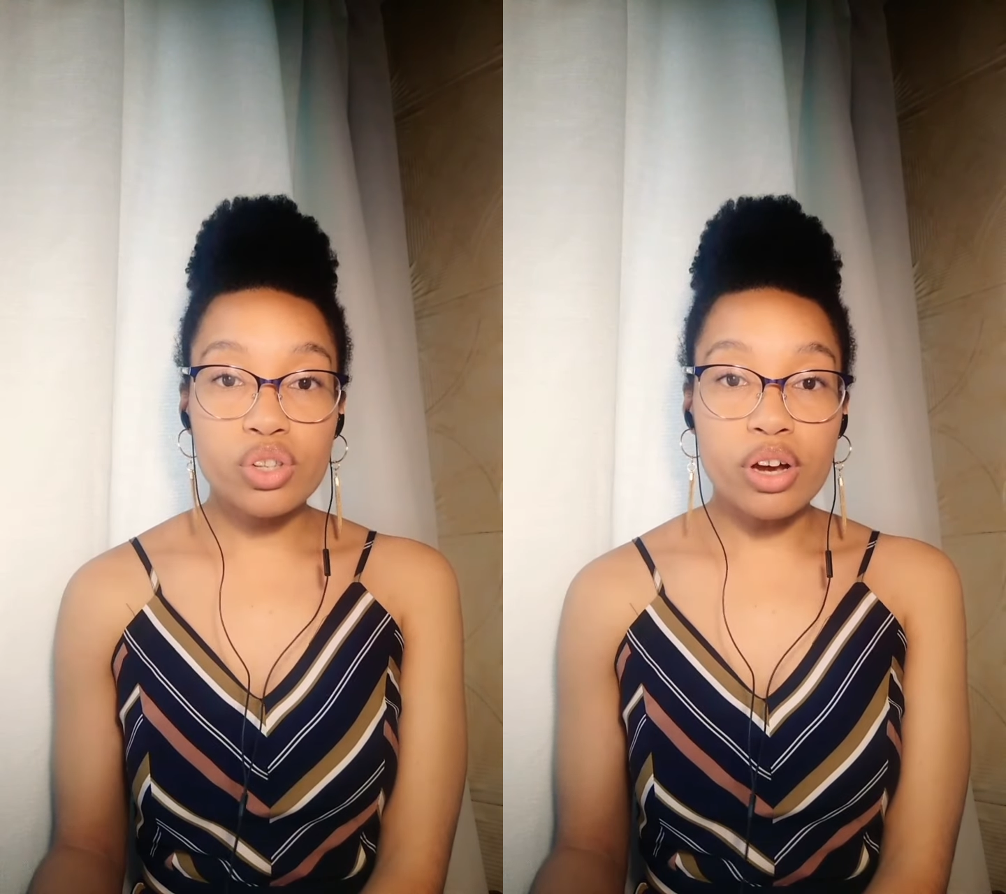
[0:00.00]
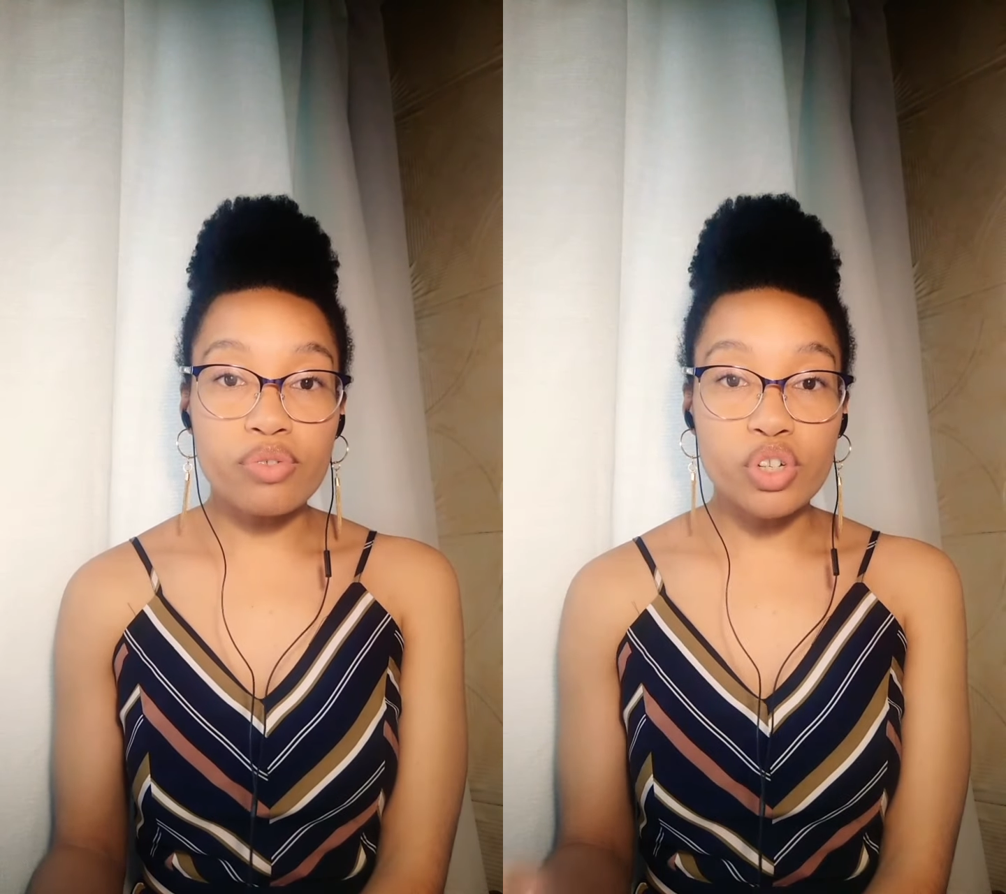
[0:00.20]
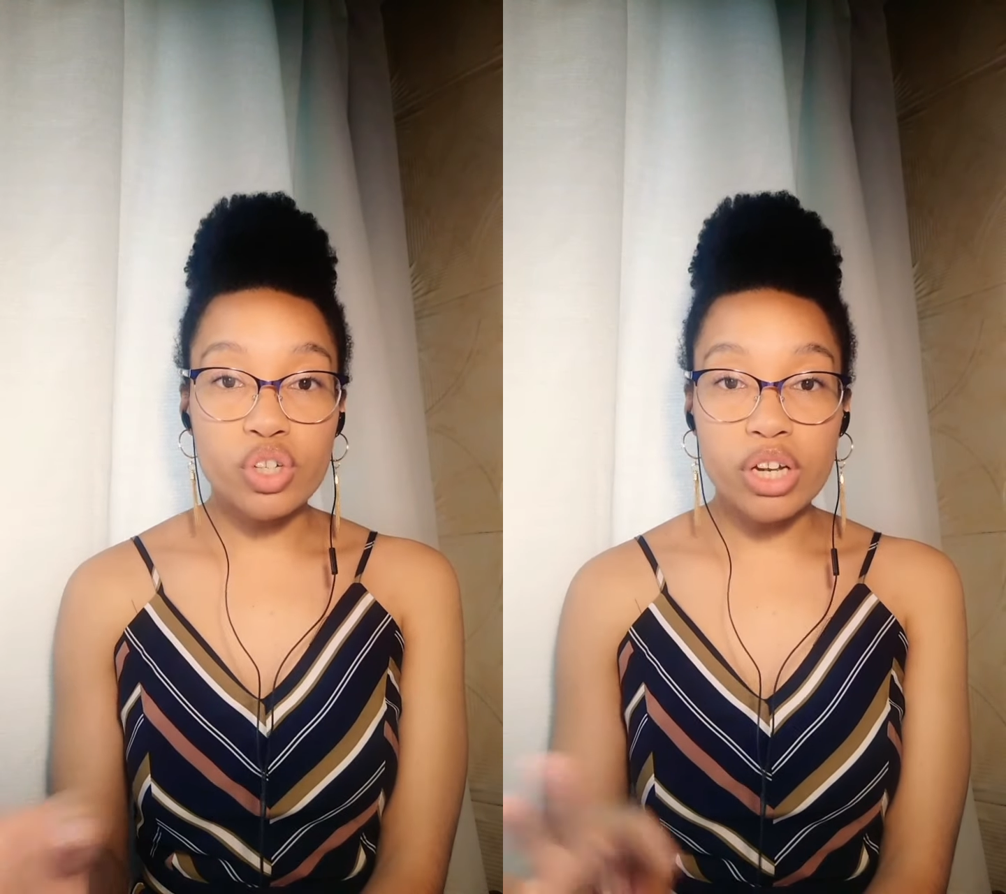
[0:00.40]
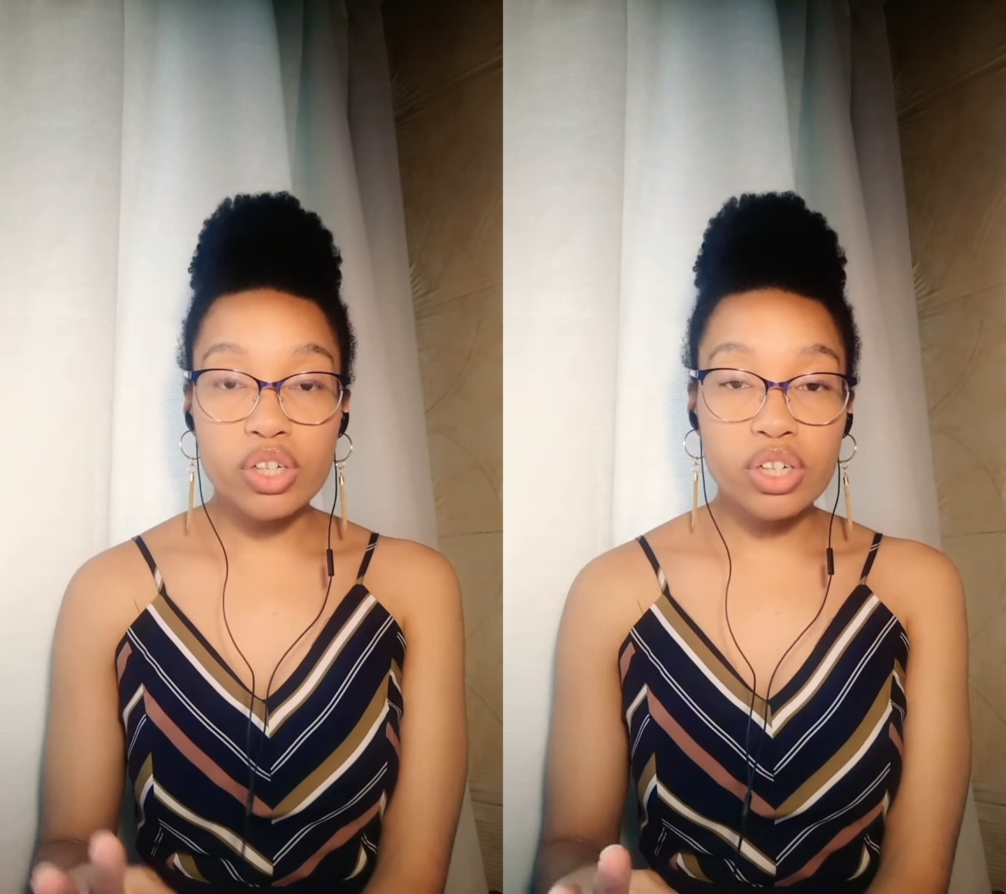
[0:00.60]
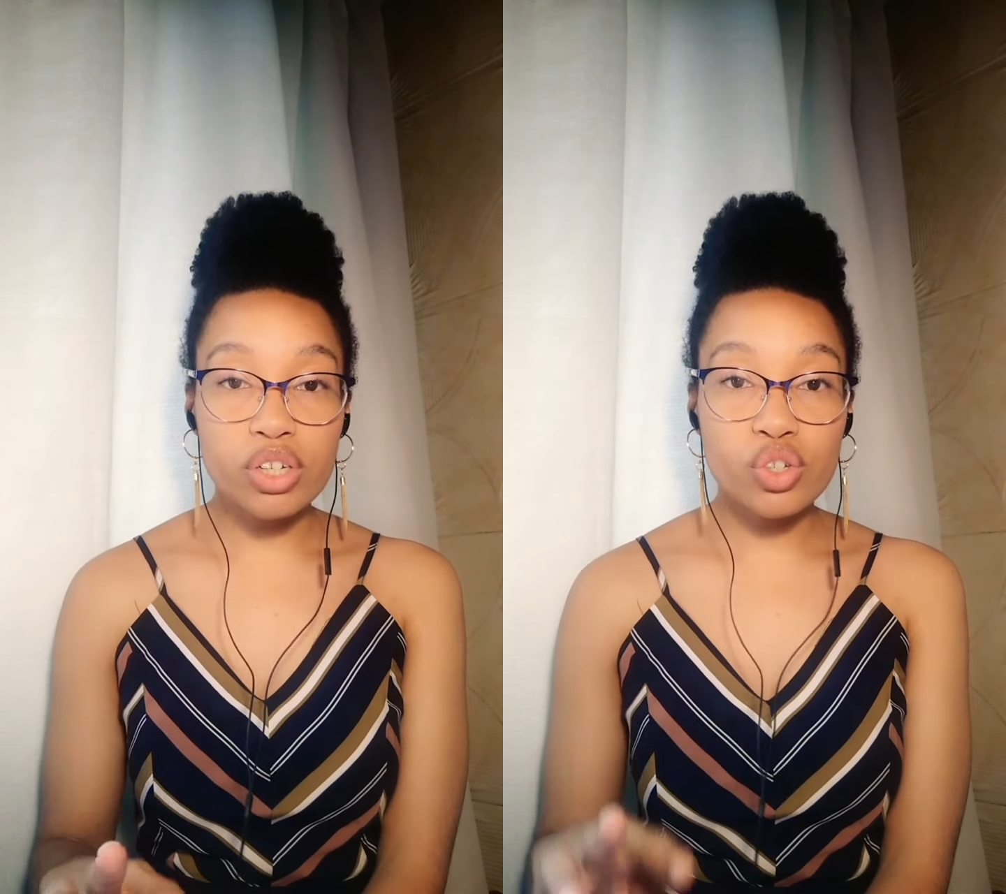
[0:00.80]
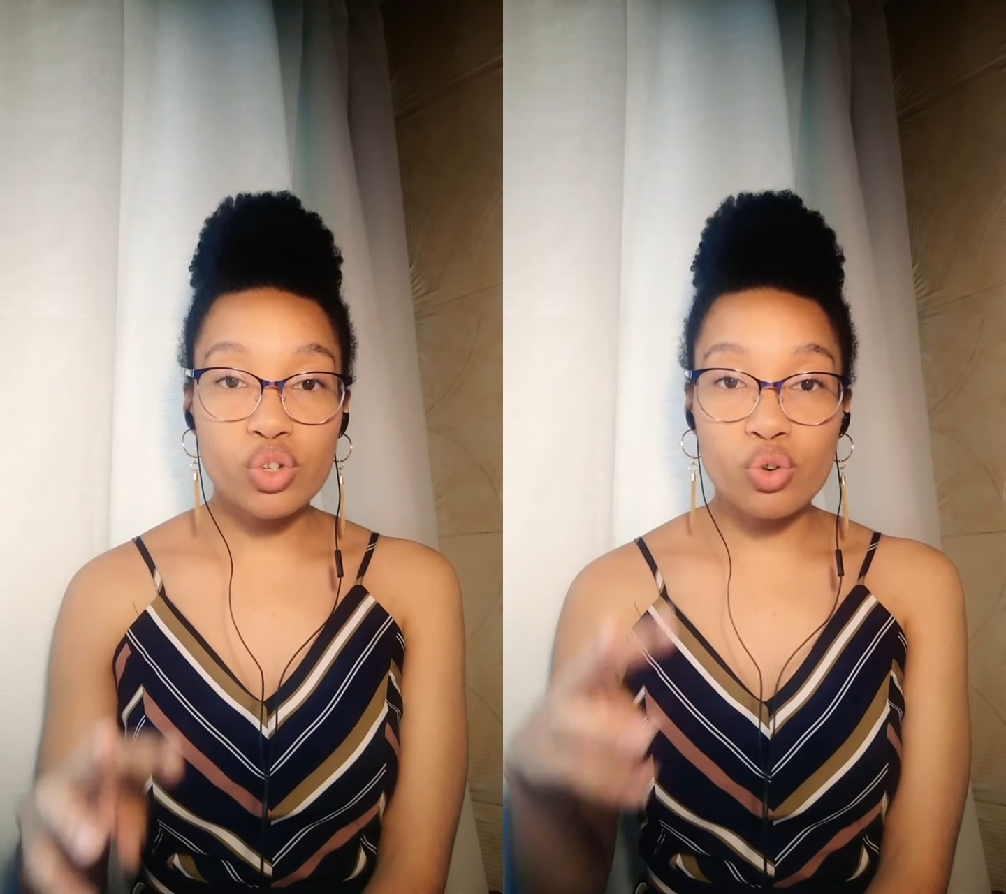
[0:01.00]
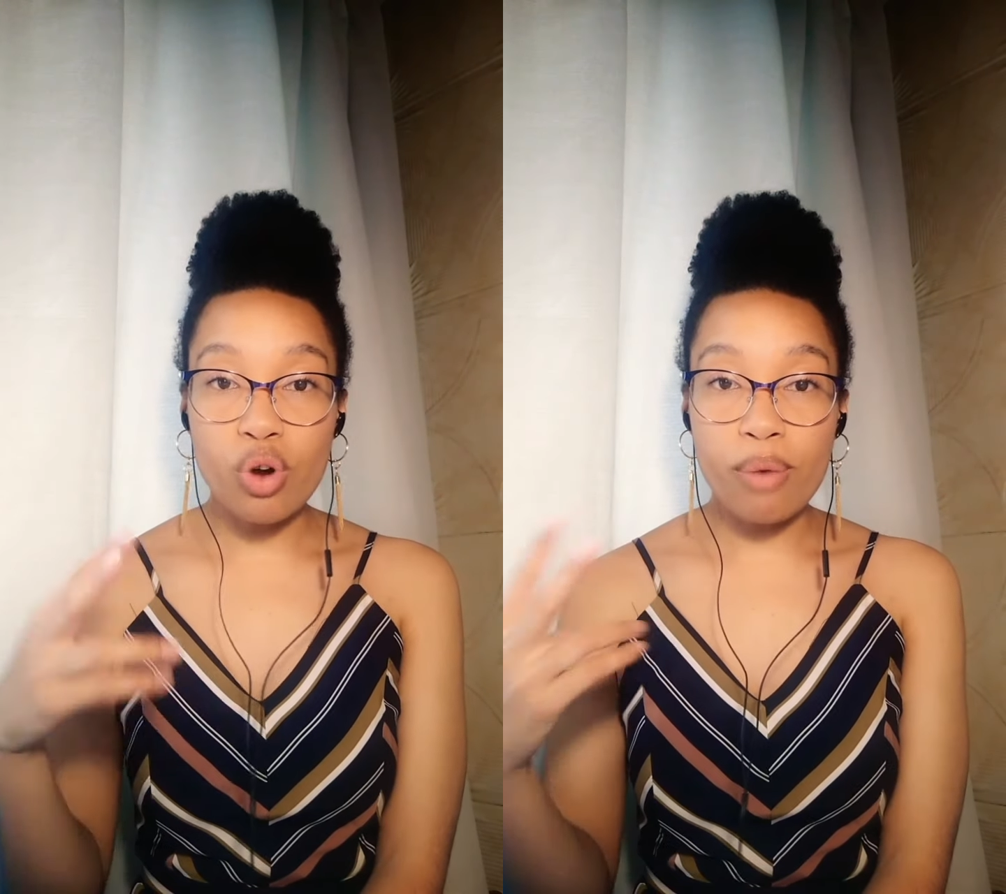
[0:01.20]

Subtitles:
a rejection to